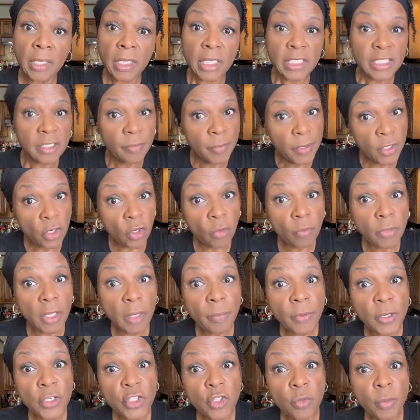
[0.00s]
because I've been on
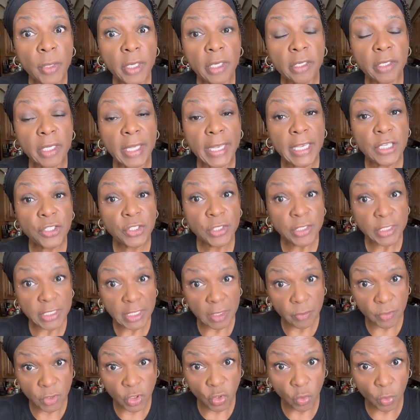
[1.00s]
blood pressure medication since
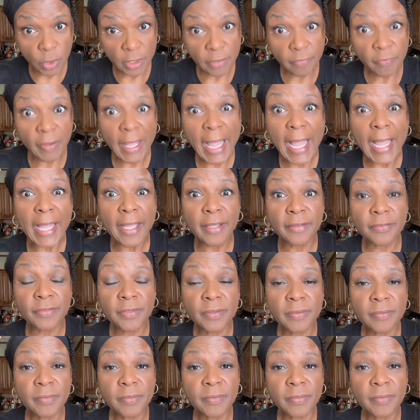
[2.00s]
I was 25,